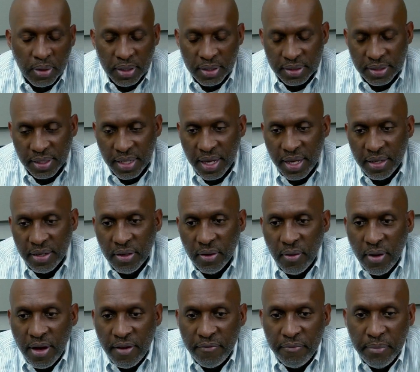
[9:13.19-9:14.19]
listen, I know
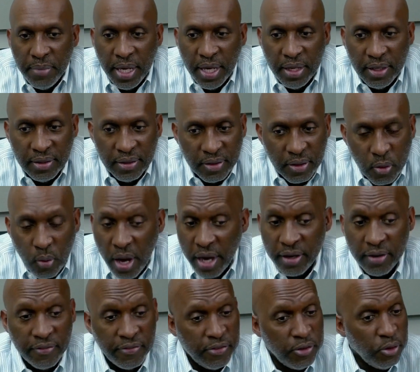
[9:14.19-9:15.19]
I've met quite
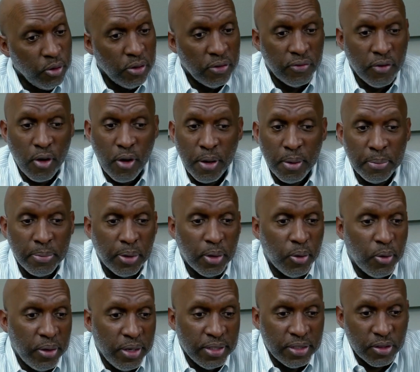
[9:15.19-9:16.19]
a few of our
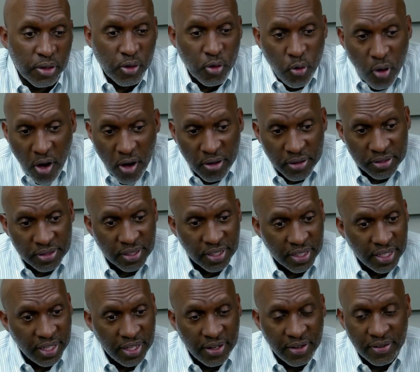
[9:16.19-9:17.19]
employees across,
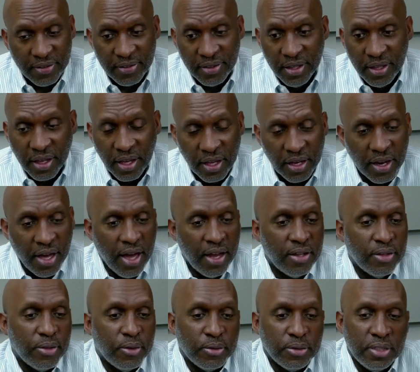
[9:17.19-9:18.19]
again, a lot
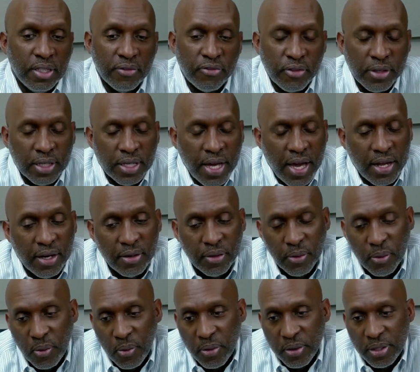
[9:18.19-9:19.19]
of those different
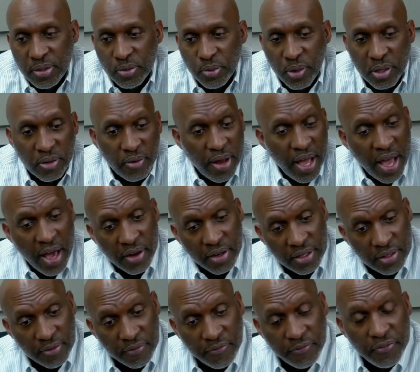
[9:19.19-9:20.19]
categories, whether out
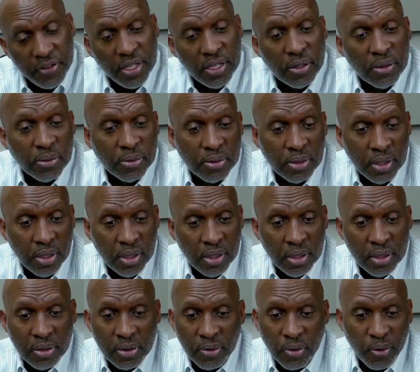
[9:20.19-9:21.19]
in the field
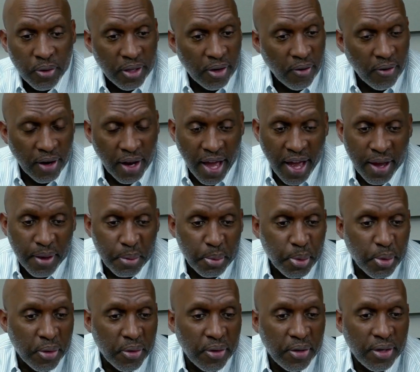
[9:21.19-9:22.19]
or in our
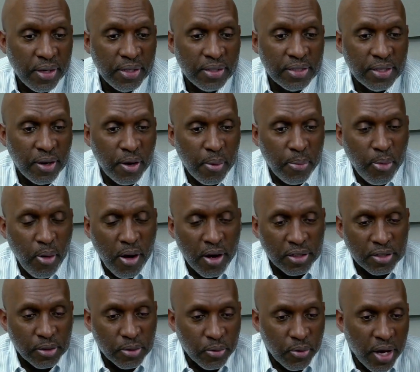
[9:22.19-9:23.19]
libraries, in our
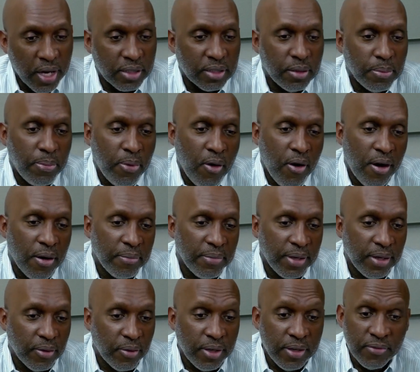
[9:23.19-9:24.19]
Parks and Rec
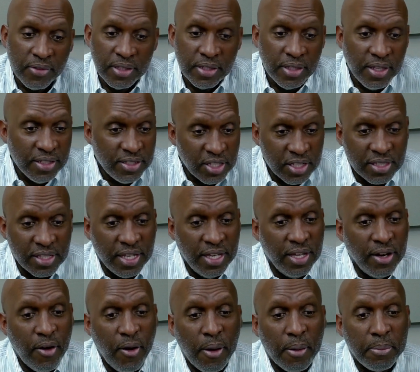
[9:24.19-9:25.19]
department, or even just
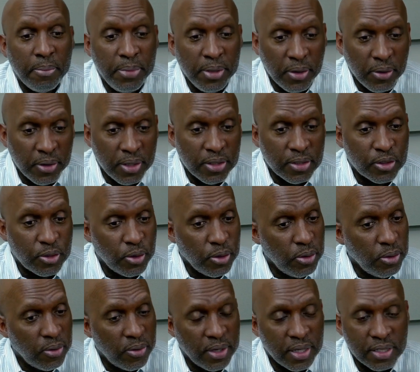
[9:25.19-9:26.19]
in our building. So
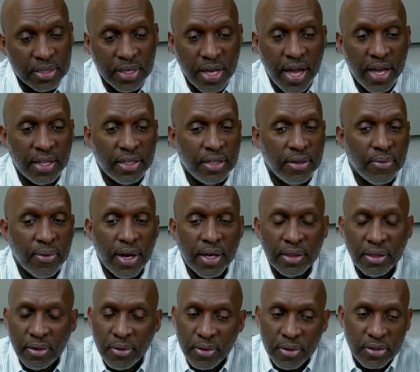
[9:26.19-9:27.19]
you're exactly
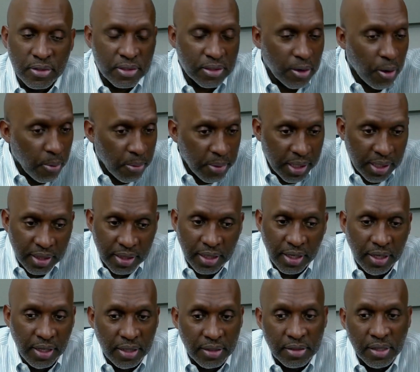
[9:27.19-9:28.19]
right. There are so many
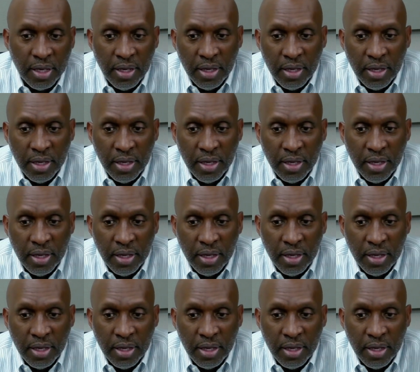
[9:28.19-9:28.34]
things